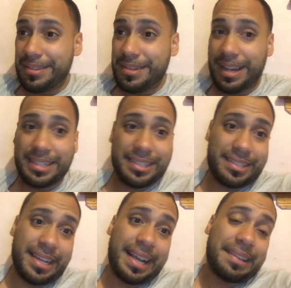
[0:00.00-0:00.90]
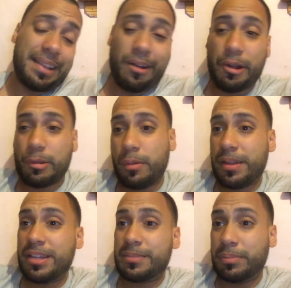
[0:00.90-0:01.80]
you guys check out that article
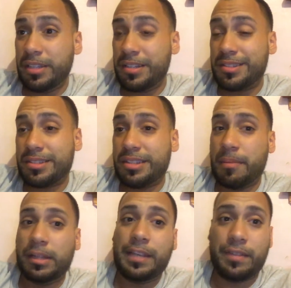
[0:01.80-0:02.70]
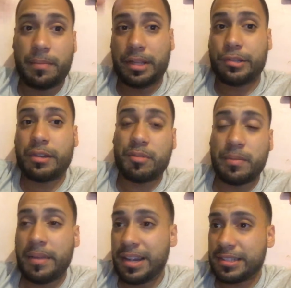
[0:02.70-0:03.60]
guys please i'm gonna leave it in my
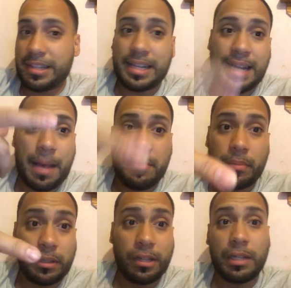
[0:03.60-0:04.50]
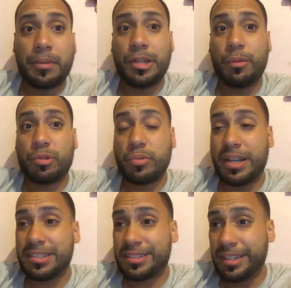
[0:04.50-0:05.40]
description box then comment below let me know what you
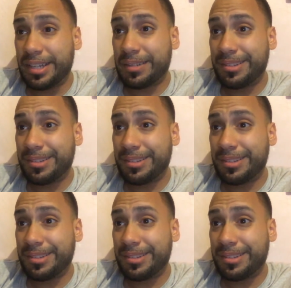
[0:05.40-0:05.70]
guys think